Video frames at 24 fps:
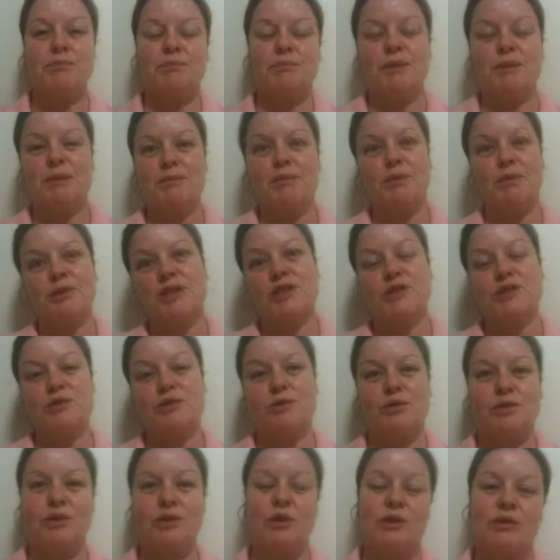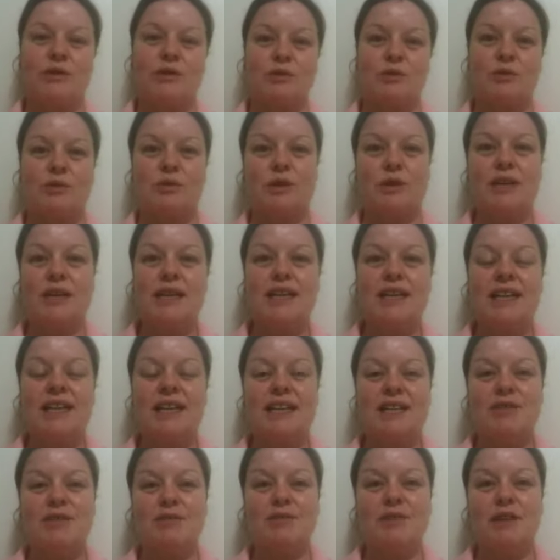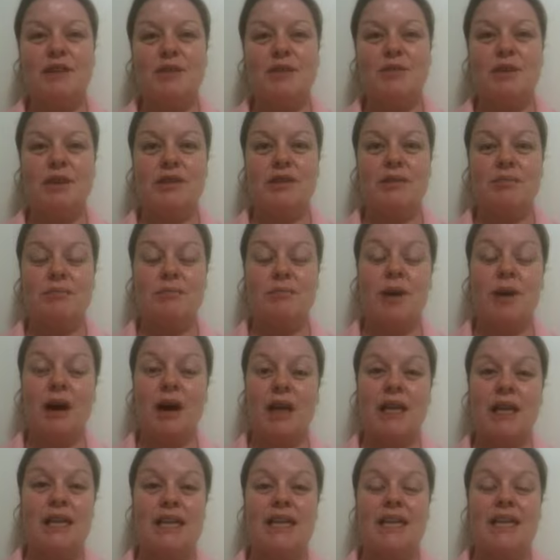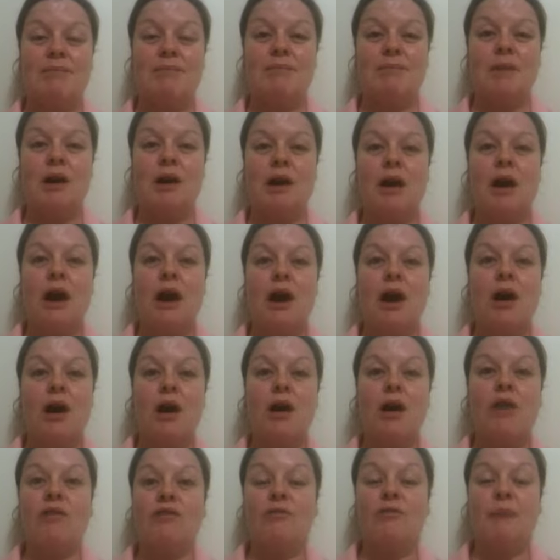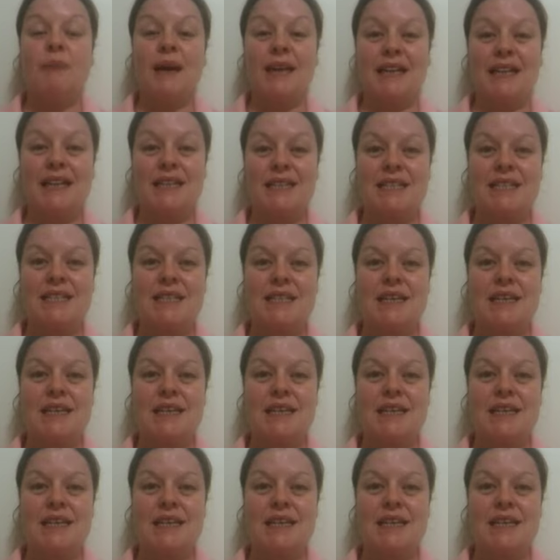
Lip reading: be pushed or knocked or interfered with by a limb off balance.